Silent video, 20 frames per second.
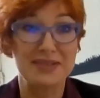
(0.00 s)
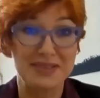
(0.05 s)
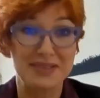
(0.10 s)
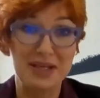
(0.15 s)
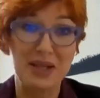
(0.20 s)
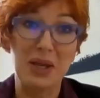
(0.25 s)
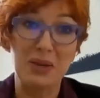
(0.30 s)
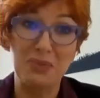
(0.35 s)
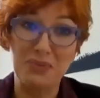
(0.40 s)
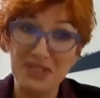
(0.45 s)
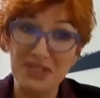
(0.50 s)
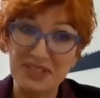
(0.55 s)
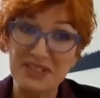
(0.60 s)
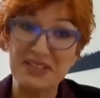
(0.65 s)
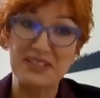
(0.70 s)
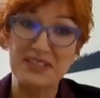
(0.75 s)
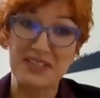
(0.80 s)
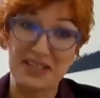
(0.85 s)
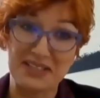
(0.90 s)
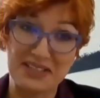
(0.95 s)

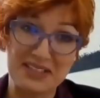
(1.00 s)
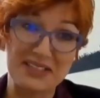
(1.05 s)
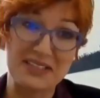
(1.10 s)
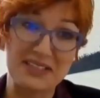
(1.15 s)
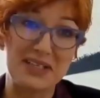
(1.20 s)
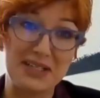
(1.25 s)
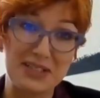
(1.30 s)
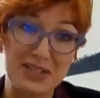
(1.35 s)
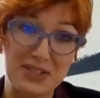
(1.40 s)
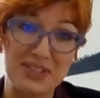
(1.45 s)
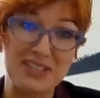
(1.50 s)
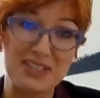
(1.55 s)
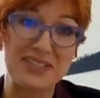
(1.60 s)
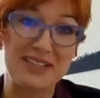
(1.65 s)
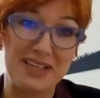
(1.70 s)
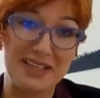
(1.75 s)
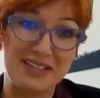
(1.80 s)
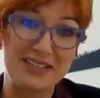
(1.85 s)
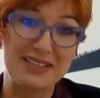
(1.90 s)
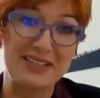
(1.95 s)
celebrity studies, cultural
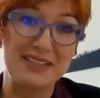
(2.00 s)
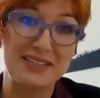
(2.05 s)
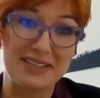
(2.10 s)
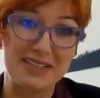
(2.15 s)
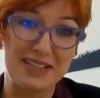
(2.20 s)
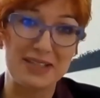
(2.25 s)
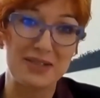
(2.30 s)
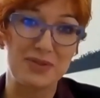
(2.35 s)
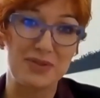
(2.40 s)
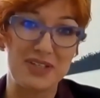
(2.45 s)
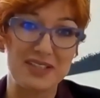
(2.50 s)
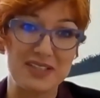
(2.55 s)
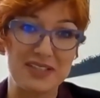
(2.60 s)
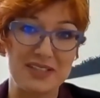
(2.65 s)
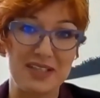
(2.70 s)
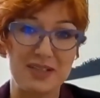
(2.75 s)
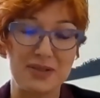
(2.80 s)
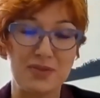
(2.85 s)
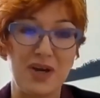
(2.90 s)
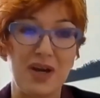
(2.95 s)
studies,
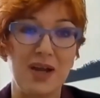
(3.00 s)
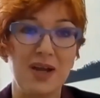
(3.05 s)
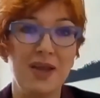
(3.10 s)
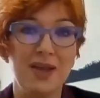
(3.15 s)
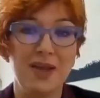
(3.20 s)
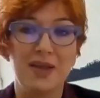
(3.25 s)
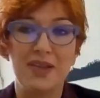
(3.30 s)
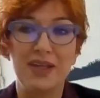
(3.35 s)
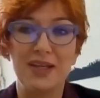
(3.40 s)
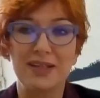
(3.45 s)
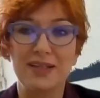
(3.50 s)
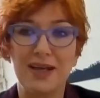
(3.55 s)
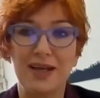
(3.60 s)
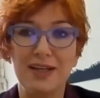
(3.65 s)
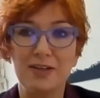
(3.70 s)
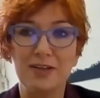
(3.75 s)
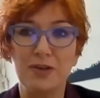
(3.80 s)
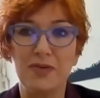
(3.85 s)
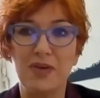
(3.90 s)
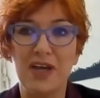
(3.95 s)
etc., that
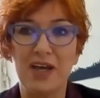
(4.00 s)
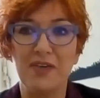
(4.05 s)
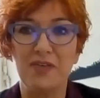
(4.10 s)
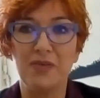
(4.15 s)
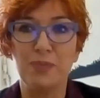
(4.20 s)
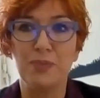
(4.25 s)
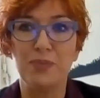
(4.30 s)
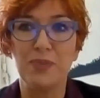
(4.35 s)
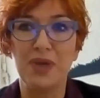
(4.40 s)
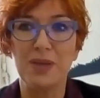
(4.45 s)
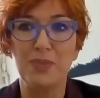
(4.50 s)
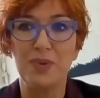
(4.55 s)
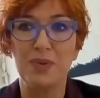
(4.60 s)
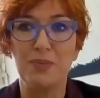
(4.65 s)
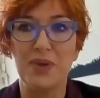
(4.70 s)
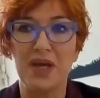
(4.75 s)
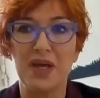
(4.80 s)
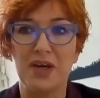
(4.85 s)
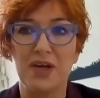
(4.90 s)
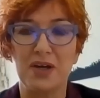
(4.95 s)
kind of have maybe
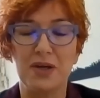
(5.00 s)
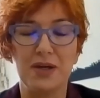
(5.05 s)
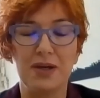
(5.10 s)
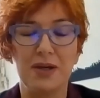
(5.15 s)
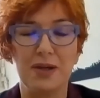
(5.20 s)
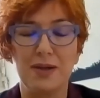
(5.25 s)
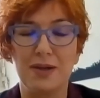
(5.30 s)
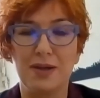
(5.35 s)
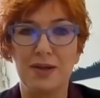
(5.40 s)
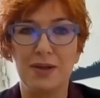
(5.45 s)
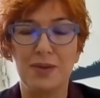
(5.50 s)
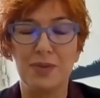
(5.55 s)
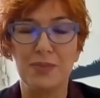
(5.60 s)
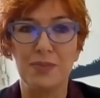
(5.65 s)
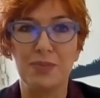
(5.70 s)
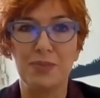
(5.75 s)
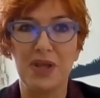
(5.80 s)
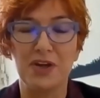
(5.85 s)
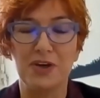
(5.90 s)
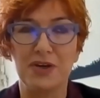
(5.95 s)

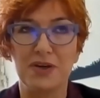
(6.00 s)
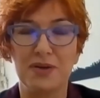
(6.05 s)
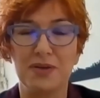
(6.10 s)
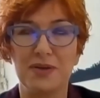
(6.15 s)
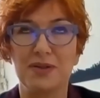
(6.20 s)
broader